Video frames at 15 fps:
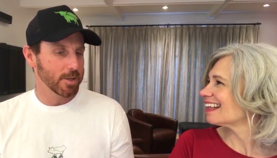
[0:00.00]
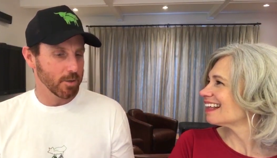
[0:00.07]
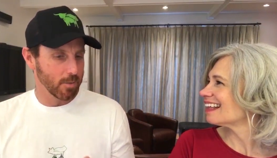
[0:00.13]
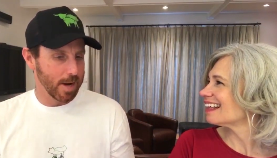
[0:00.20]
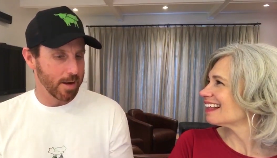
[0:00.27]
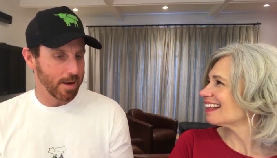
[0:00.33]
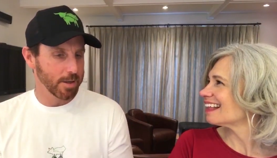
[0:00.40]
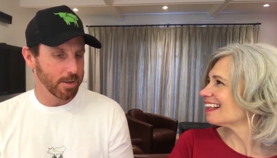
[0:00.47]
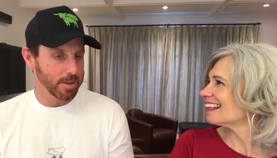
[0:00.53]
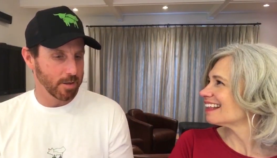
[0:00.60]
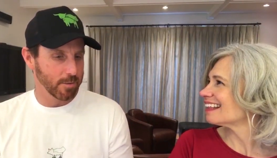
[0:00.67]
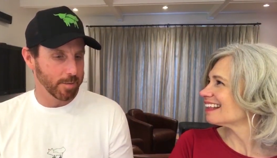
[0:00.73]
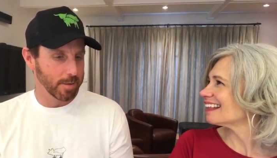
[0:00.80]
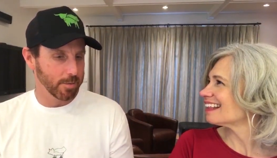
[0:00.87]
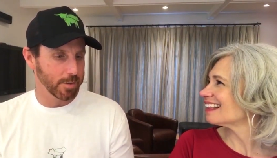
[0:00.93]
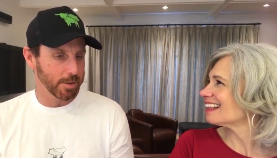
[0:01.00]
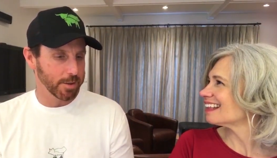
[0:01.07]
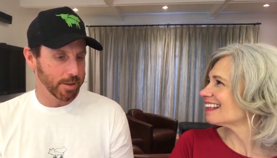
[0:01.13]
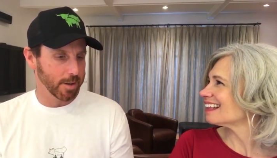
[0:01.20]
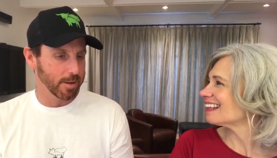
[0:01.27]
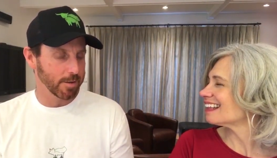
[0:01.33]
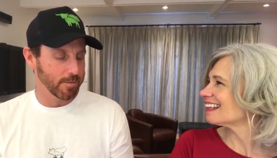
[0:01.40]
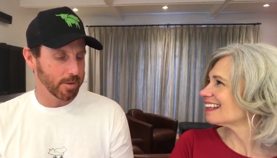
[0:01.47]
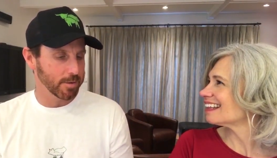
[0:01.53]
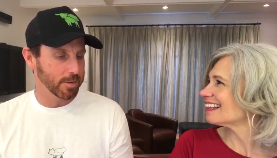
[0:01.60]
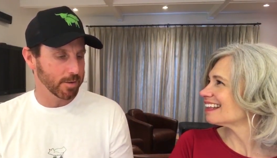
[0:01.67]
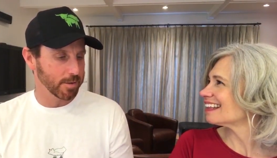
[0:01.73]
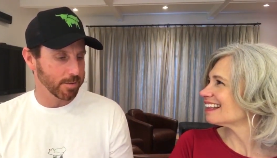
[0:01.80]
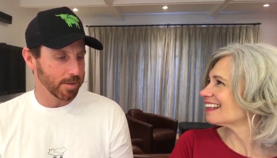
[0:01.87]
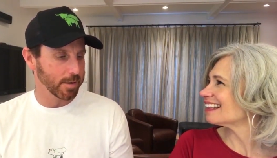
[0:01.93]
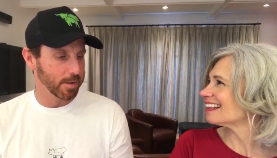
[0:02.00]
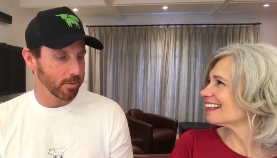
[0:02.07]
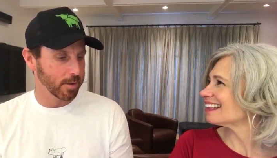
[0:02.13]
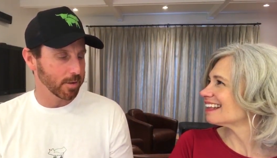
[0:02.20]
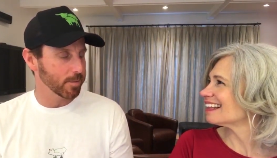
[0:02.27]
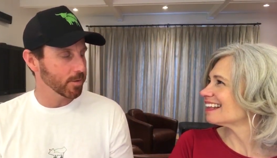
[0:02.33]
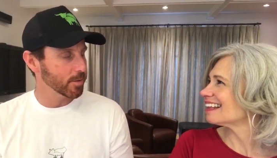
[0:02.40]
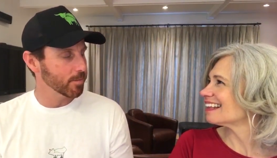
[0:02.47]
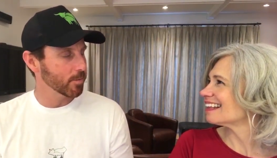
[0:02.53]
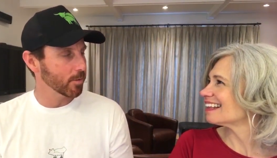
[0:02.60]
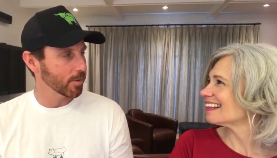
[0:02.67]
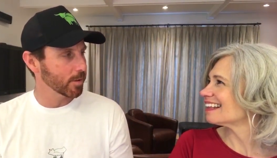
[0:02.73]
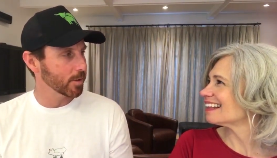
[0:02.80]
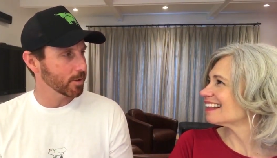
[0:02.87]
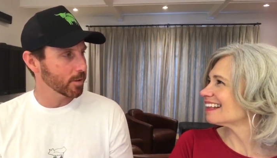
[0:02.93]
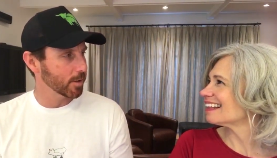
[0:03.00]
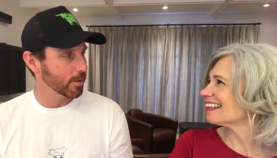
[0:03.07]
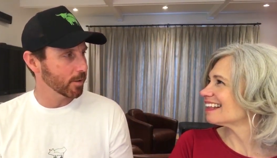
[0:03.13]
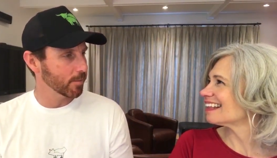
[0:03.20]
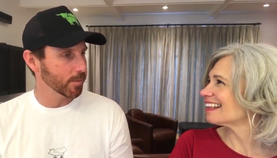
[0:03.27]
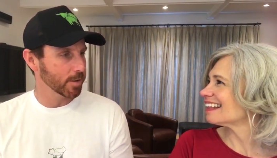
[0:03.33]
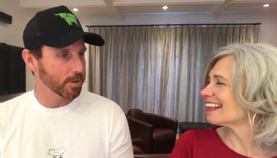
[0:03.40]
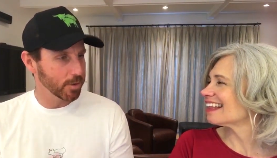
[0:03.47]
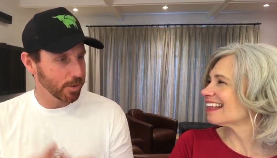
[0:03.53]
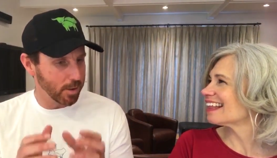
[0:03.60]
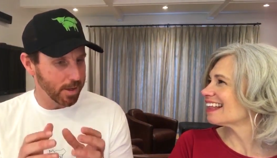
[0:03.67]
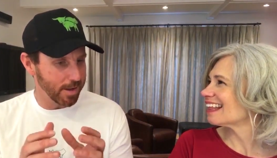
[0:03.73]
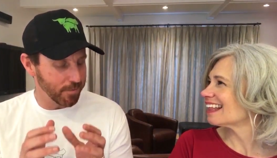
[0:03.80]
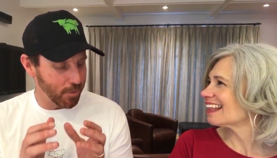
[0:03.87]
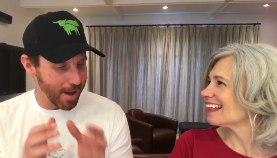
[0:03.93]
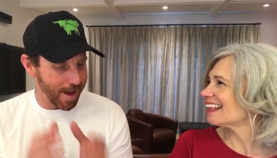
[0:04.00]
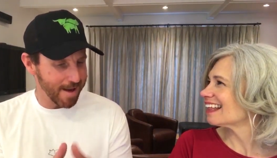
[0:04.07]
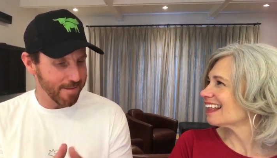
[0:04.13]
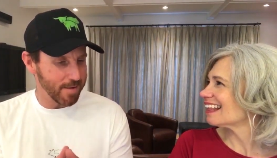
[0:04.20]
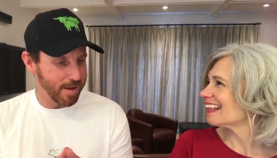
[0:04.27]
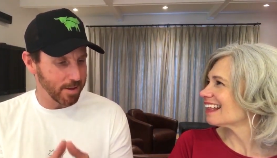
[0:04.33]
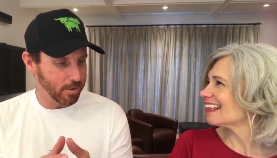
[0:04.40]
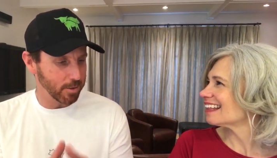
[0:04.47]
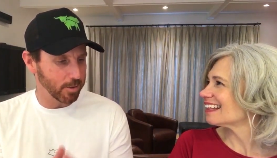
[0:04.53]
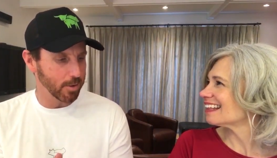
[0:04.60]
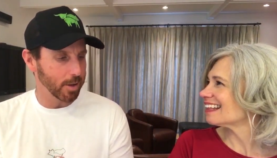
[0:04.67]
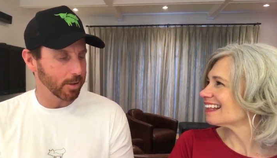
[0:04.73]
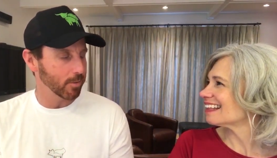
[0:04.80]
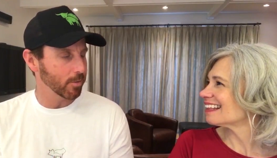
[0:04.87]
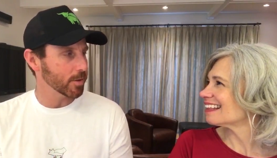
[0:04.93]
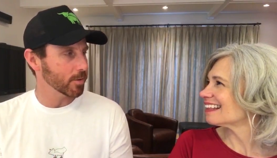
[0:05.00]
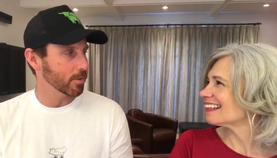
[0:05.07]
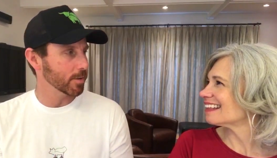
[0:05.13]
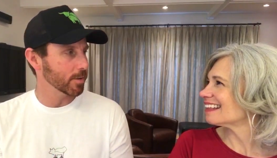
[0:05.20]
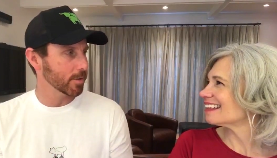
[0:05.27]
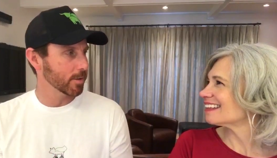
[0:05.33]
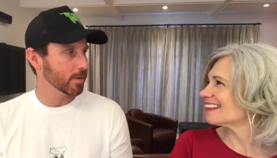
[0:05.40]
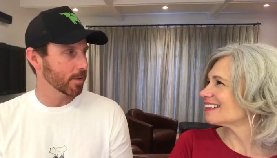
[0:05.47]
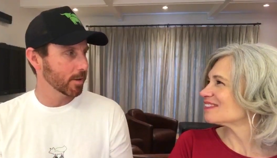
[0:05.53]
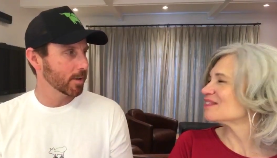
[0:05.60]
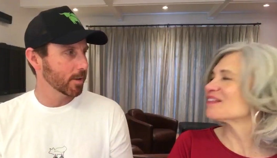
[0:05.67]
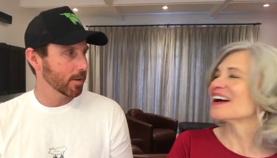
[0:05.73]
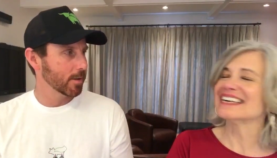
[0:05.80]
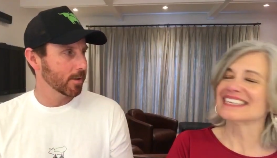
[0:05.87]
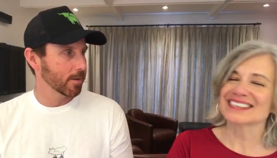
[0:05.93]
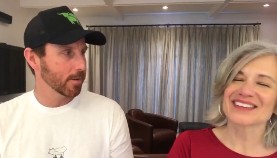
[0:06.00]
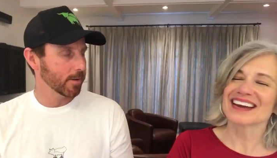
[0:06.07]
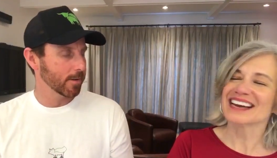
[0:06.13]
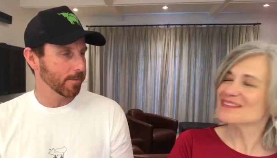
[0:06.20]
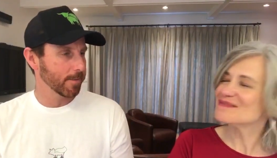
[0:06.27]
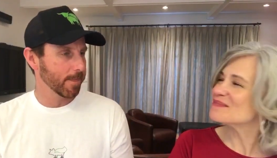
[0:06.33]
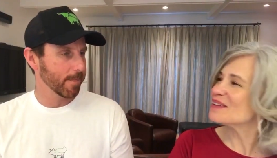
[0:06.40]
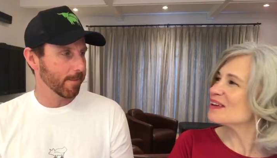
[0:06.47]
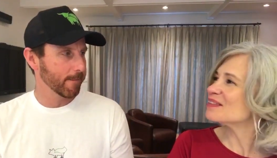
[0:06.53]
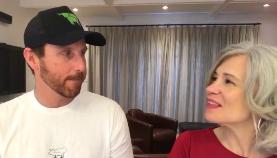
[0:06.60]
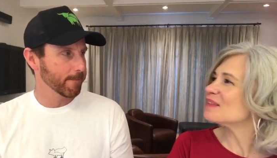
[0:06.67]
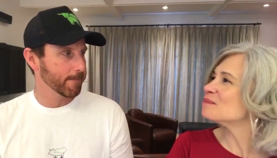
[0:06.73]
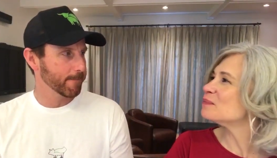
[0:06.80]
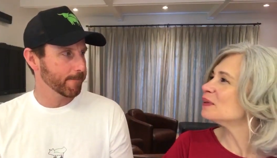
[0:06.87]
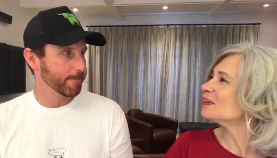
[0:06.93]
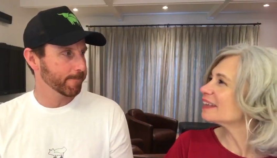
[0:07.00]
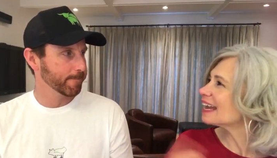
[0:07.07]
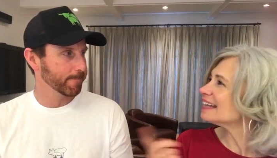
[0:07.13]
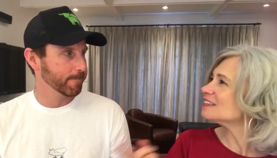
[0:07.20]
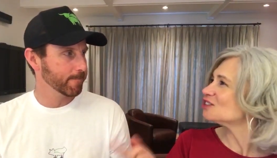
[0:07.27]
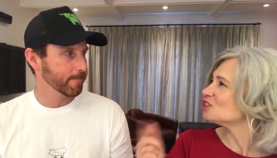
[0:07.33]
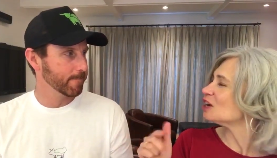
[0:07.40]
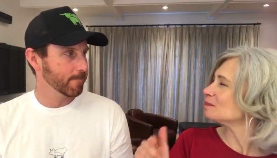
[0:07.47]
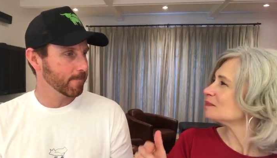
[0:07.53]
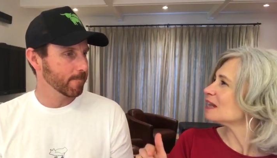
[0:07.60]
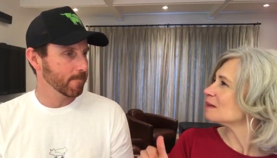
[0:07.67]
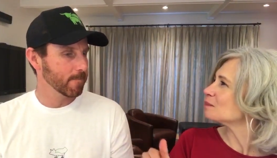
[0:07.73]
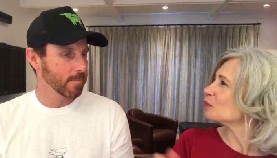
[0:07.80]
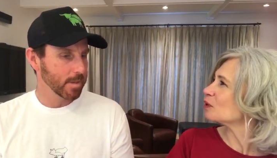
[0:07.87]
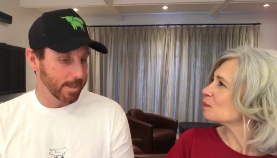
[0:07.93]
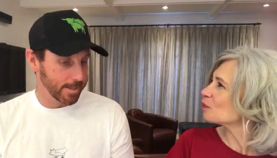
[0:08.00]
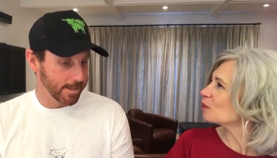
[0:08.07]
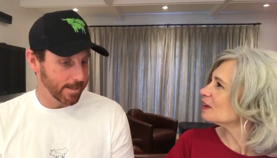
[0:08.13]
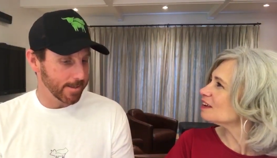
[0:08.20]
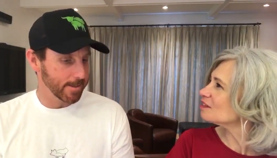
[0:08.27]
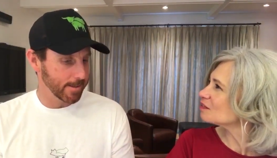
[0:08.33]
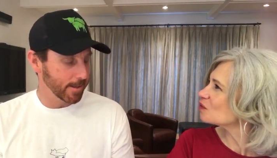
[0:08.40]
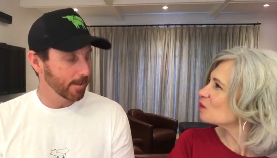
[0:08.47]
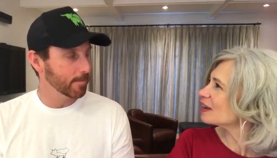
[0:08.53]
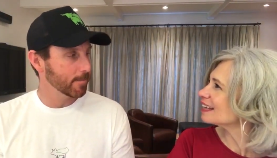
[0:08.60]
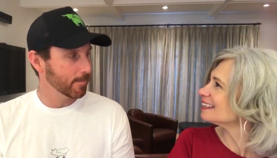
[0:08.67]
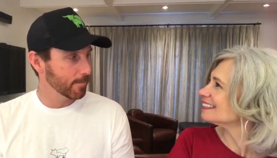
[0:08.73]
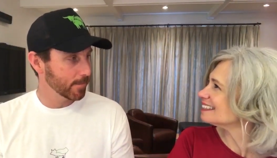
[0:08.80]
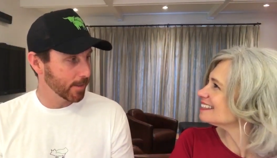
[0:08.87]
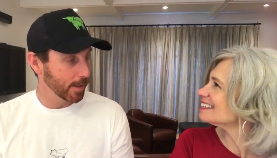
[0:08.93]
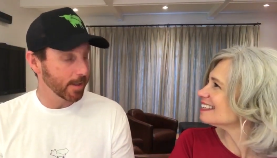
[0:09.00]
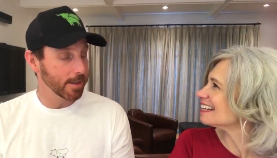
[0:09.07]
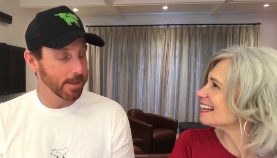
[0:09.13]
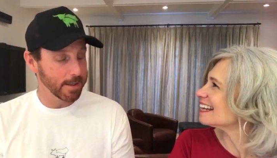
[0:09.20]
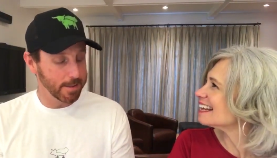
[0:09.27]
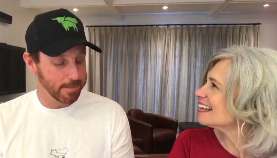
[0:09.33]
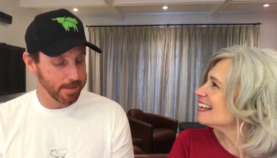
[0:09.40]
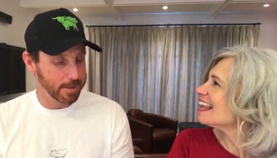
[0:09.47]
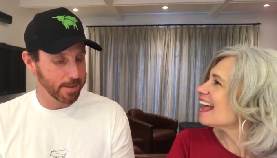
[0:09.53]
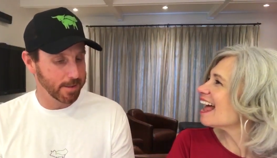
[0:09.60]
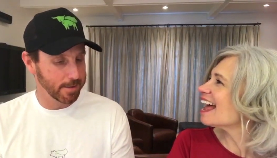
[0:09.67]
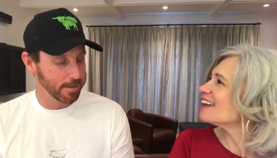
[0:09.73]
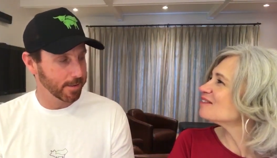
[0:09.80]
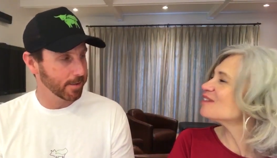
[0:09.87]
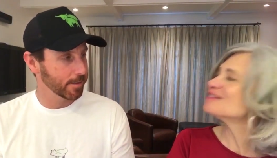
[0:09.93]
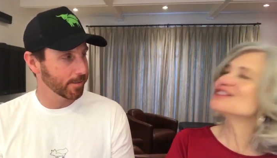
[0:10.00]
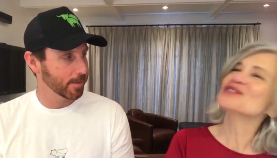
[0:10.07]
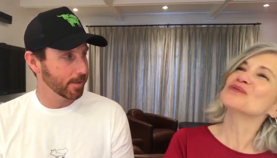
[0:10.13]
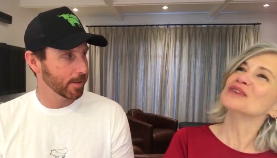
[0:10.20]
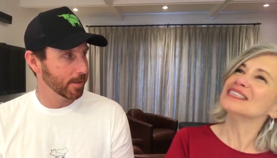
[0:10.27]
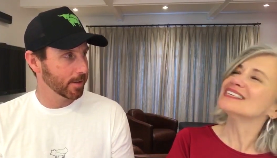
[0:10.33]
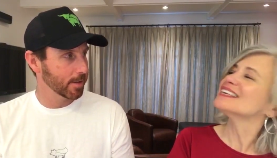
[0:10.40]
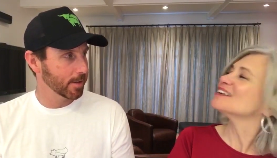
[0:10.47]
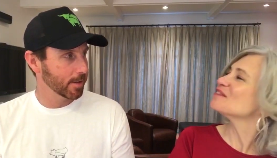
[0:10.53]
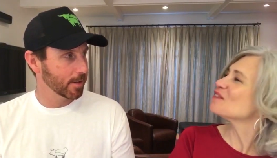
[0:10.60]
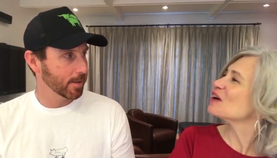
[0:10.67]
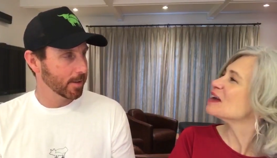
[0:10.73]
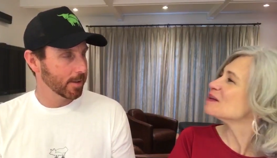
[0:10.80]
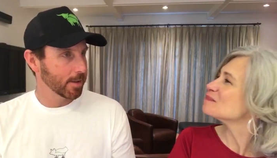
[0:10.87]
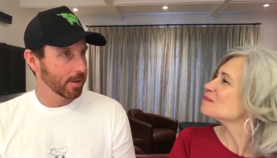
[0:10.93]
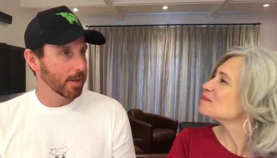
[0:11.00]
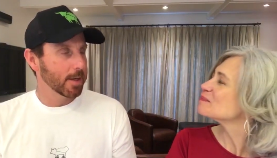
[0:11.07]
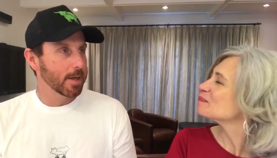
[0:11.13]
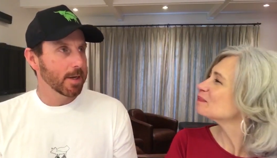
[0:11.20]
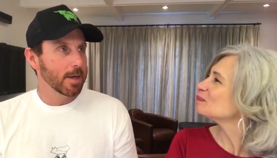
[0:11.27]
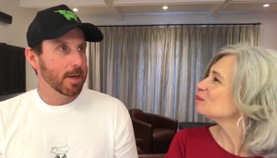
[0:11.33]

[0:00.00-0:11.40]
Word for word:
Speaker 1: surrounding yourself with people that share your vision is probably one of the most important things you can do because you can if you have that, you can go get the resources.
Speaker 2: Right, right. Yeah. And uh, Bill Gates jumped on board he pretty did, yeah. quickly, didn't he? He did, he did. And what was the reasoning for him?